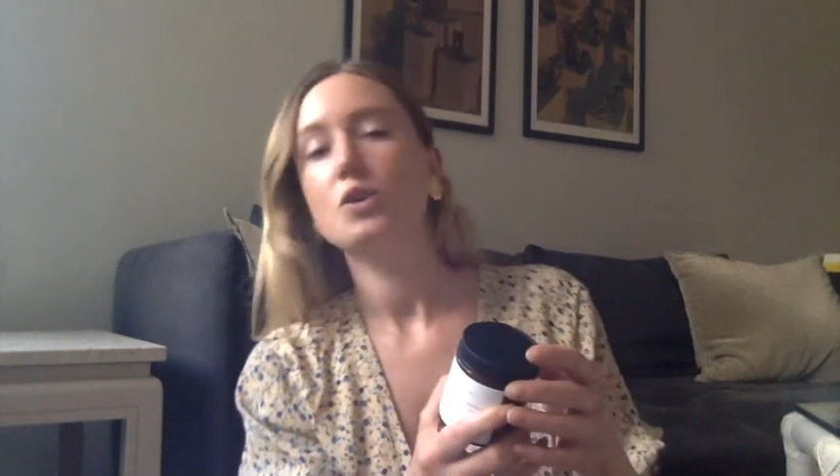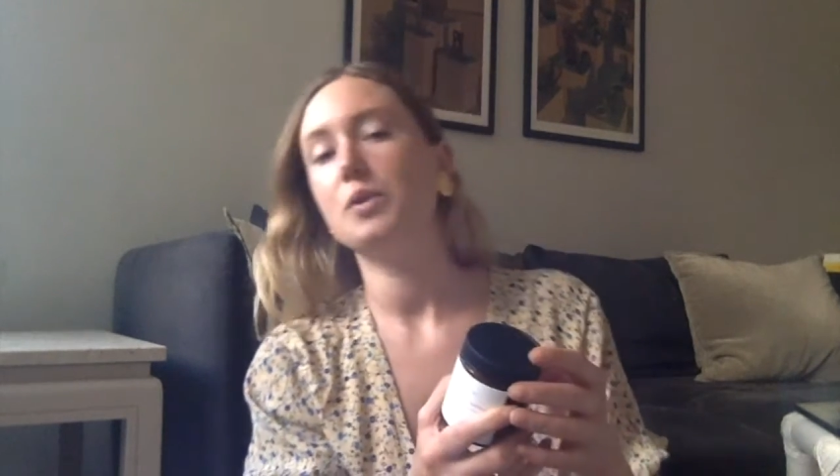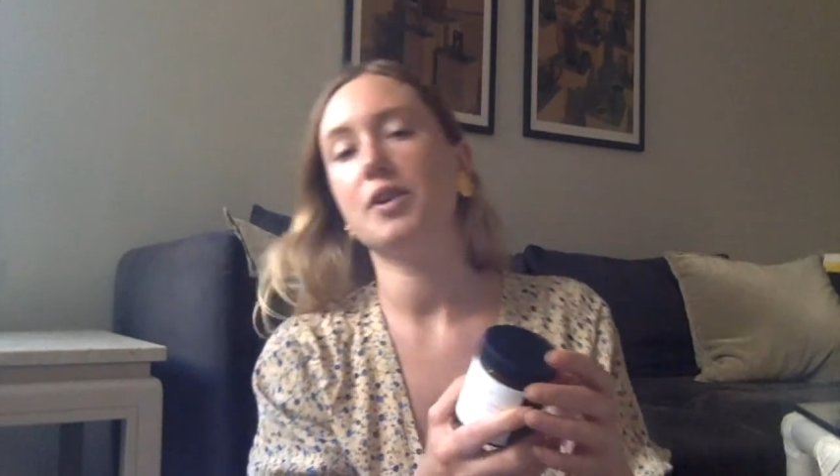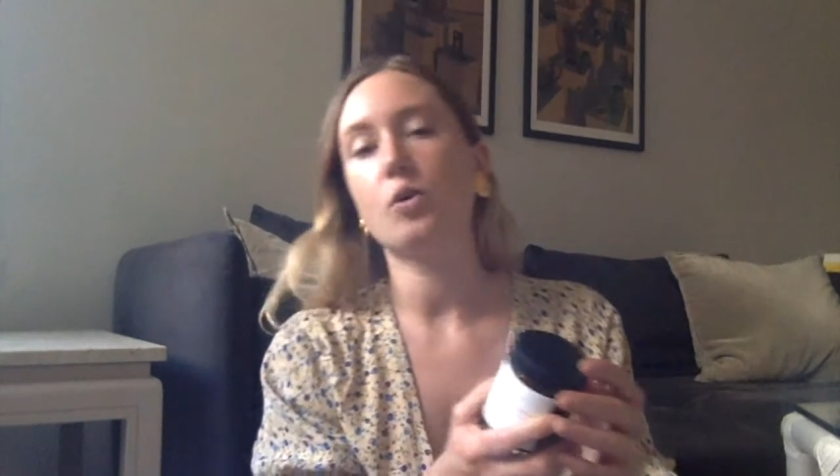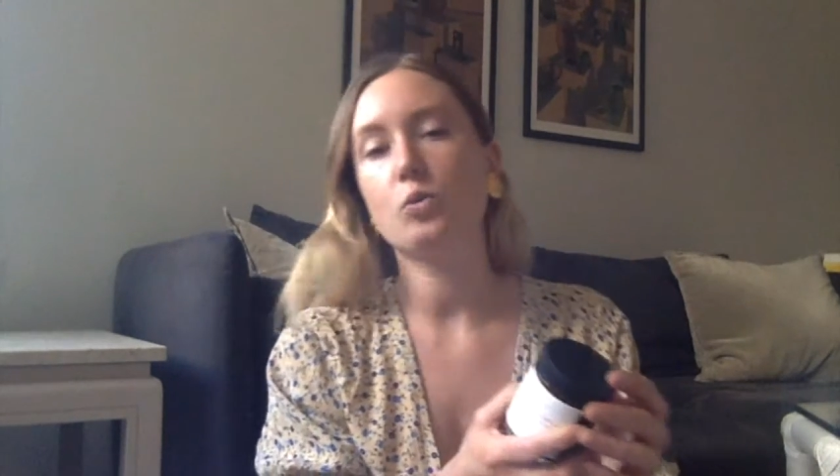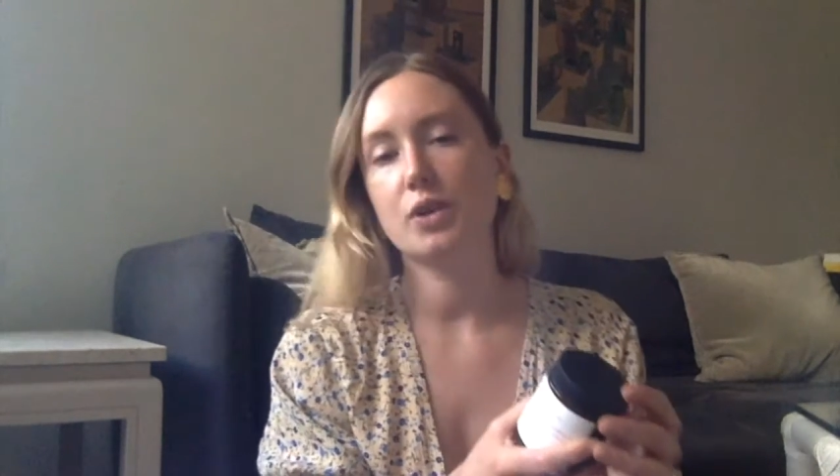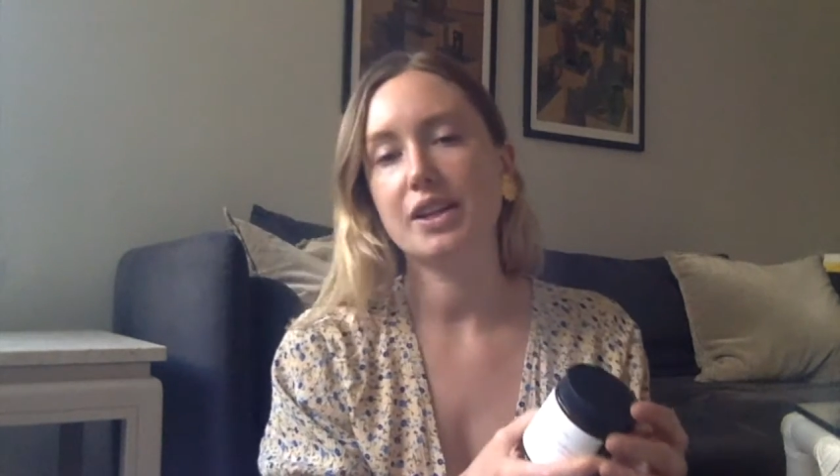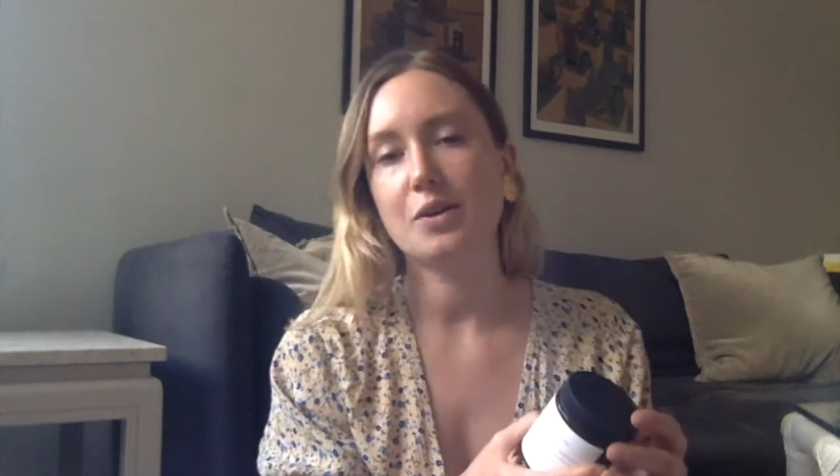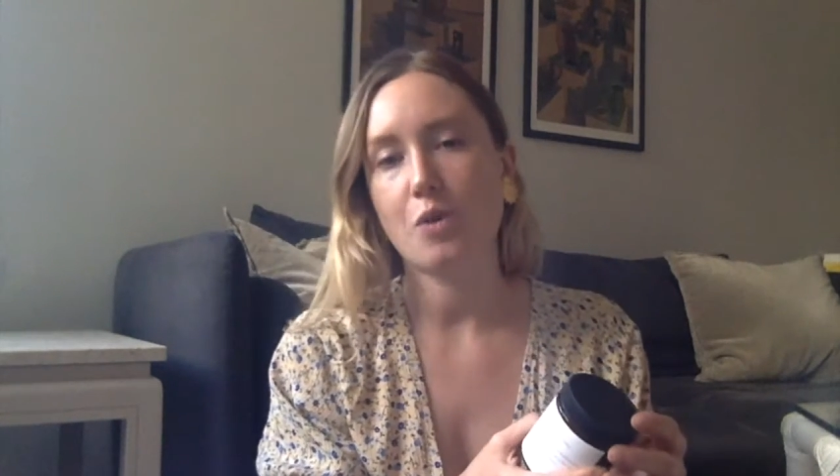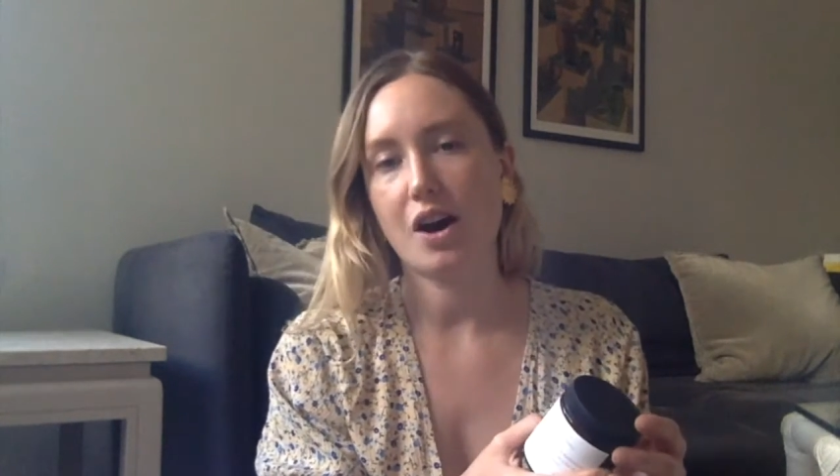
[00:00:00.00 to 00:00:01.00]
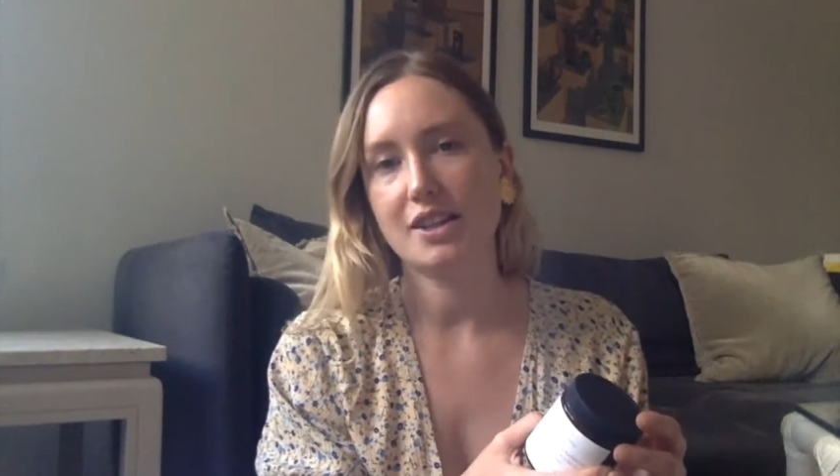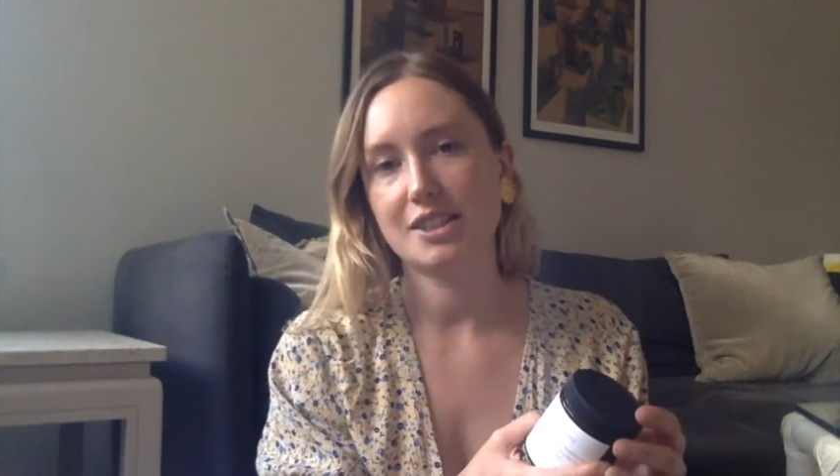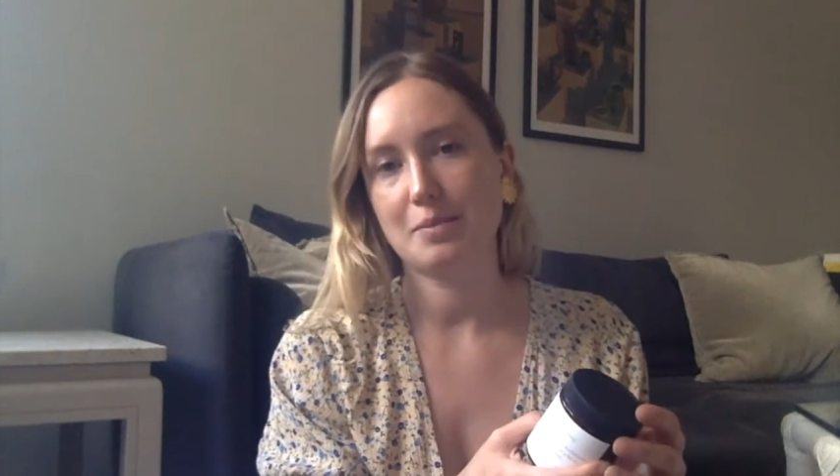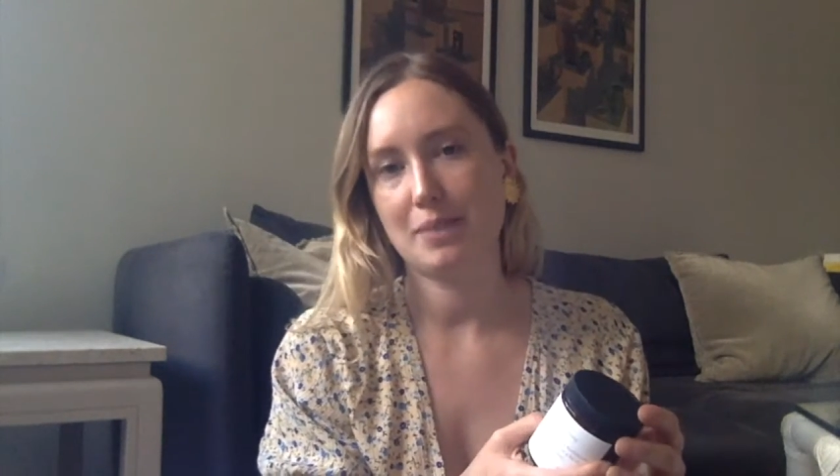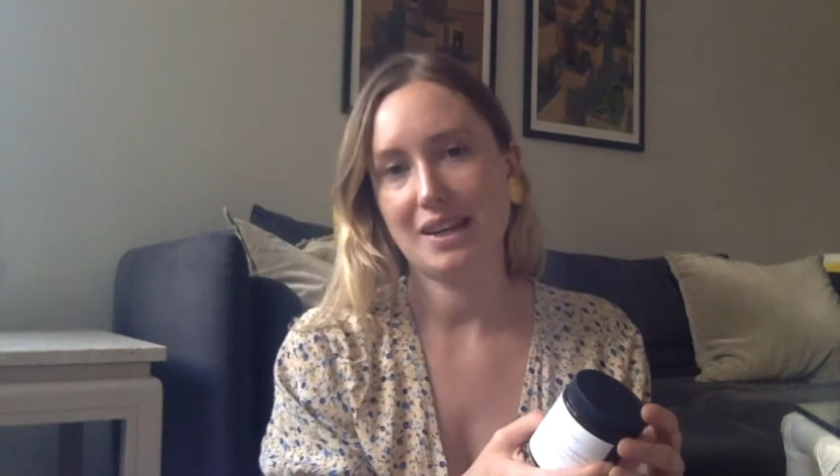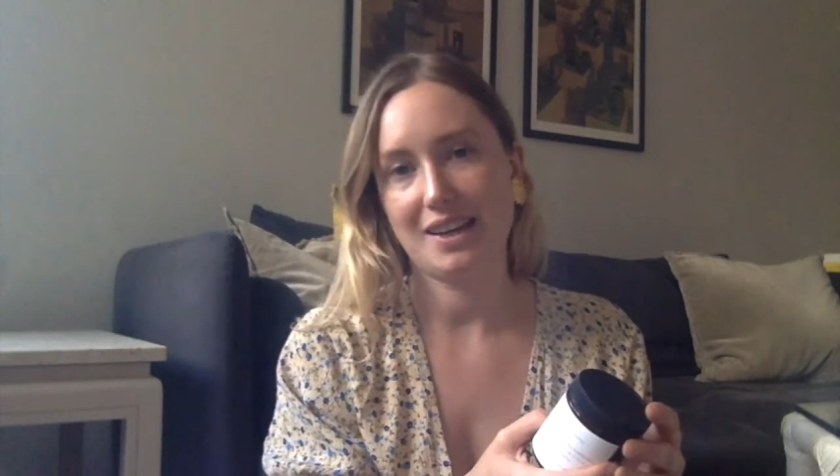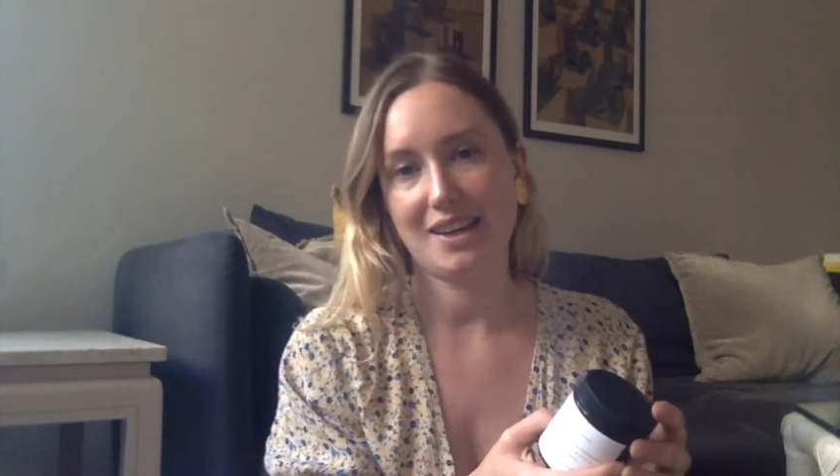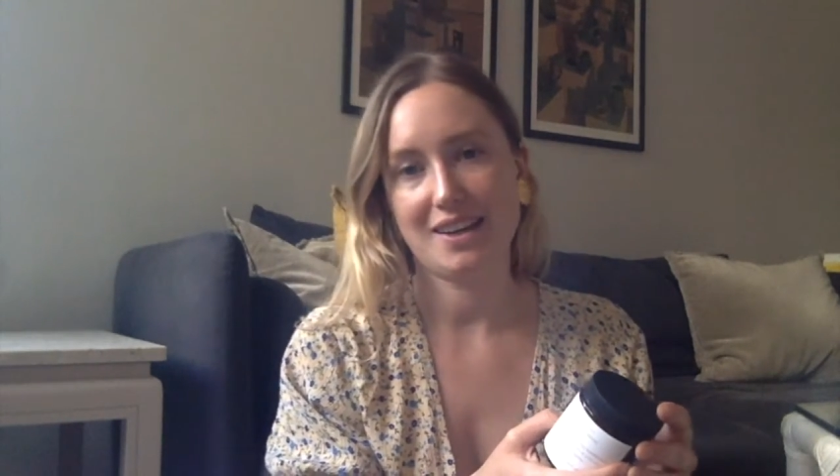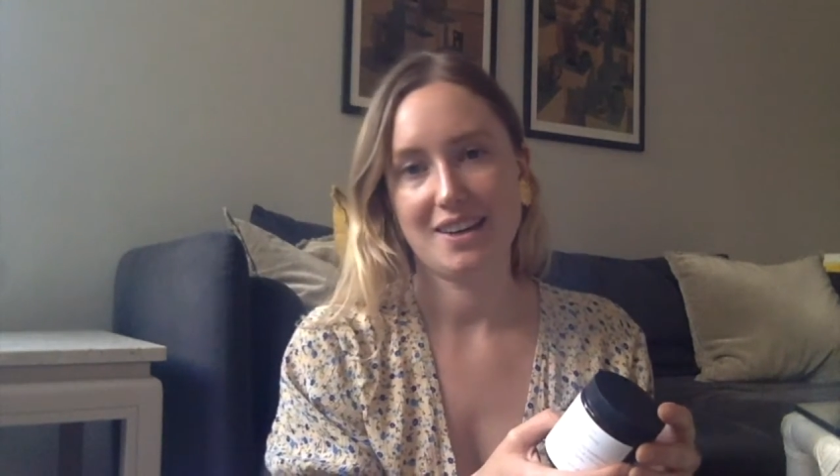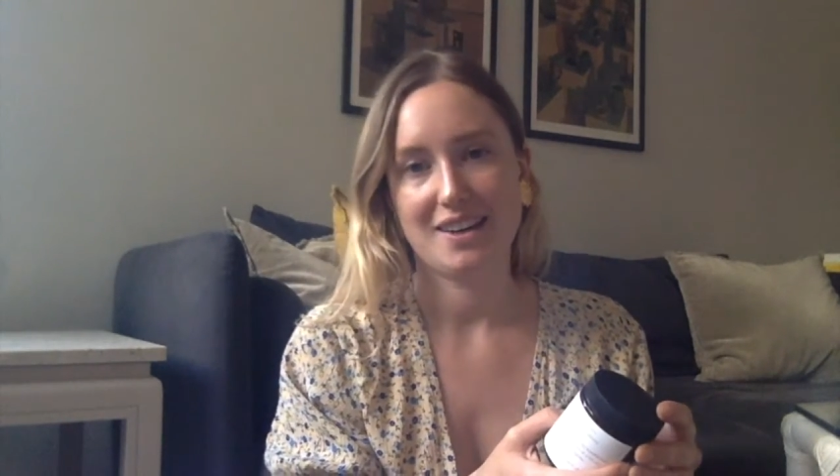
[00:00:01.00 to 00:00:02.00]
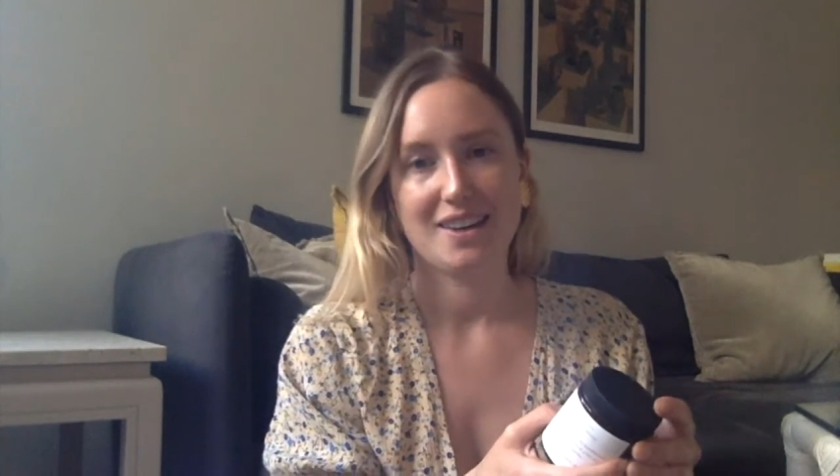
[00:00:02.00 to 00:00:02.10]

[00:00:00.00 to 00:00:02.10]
We don't really want to be